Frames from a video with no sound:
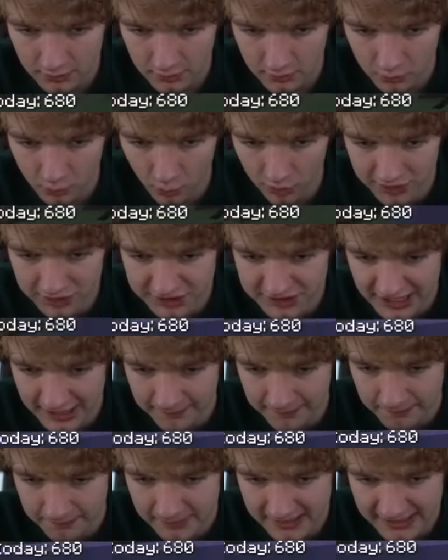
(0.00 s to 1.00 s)
What does that
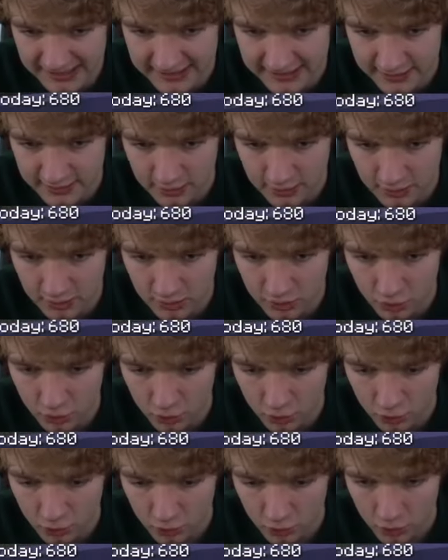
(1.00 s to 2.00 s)
mean?
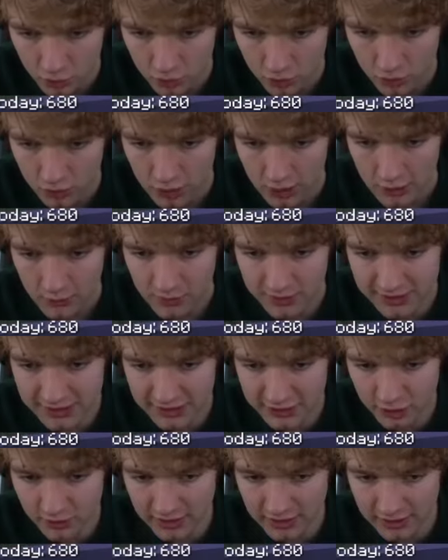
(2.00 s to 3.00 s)
We're gonna
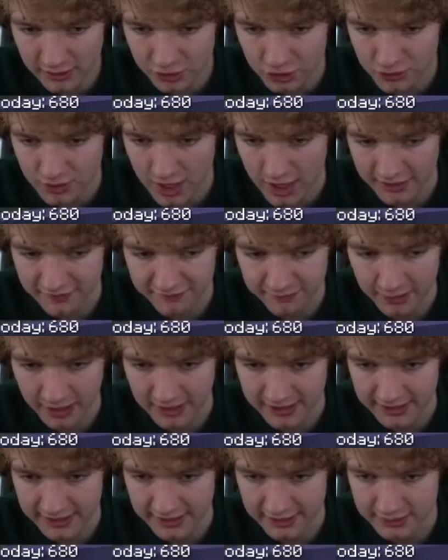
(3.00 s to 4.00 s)
do a little
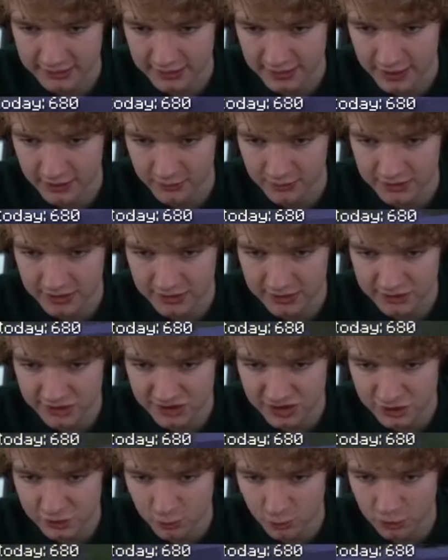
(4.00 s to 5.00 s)
drive-buying, you know? We're gonna
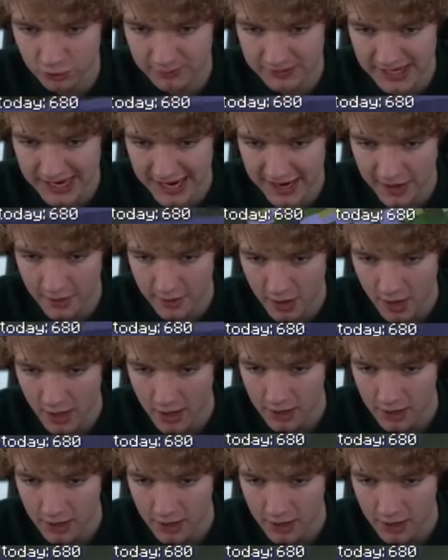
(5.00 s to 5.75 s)
swoop down.